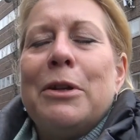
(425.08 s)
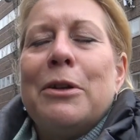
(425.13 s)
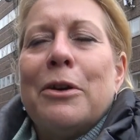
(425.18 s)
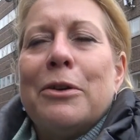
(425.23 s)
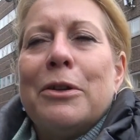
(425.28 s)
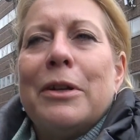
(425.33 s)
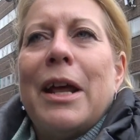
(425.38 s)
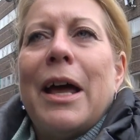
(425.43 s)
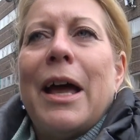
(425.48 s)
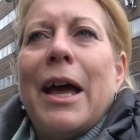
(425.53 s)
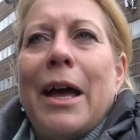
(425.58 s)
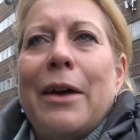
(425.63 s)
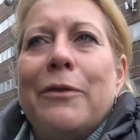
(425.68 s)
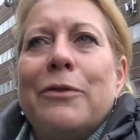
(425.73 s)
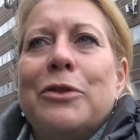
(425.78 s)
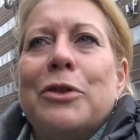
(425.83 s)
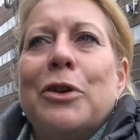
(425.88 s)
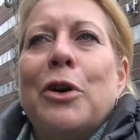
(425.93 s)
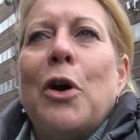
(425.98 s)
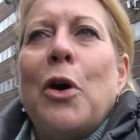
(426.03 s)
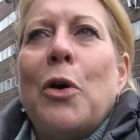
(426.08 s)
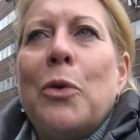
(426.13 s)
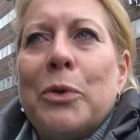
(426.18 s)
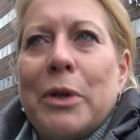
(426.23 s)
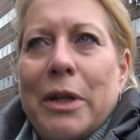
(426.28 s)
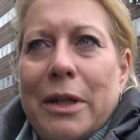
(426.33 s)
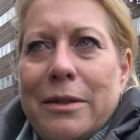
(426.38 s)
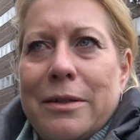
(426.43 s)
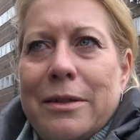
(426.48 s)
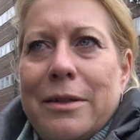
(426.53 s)
don't have to
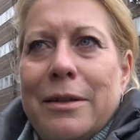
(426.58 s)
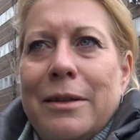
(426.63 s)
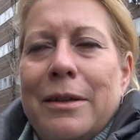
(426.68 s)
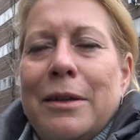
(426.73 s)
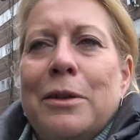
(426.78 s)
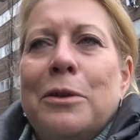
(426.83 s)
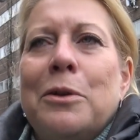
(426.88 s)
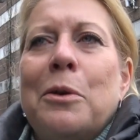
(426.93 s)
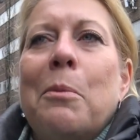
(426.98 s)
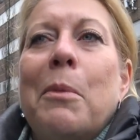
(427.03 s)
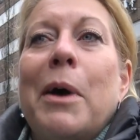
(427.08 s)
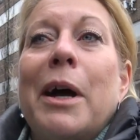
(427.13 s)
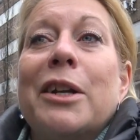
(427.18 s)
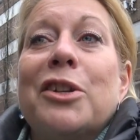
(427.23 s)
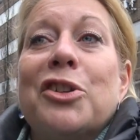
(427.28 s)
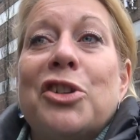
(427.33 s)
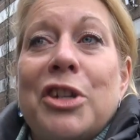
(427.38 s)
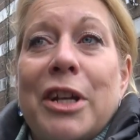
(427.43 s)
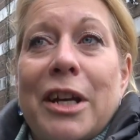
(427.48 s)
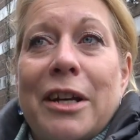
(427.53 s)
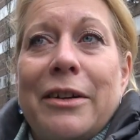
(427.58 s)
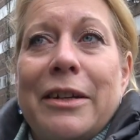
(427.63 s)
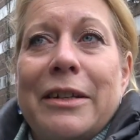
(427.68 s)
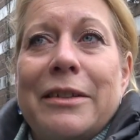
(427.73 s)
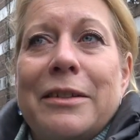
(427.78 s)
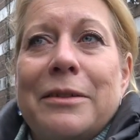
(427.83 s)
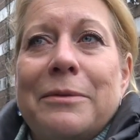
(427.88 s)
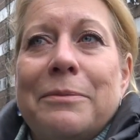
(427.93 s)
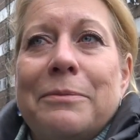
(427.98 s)
own it, you might share it.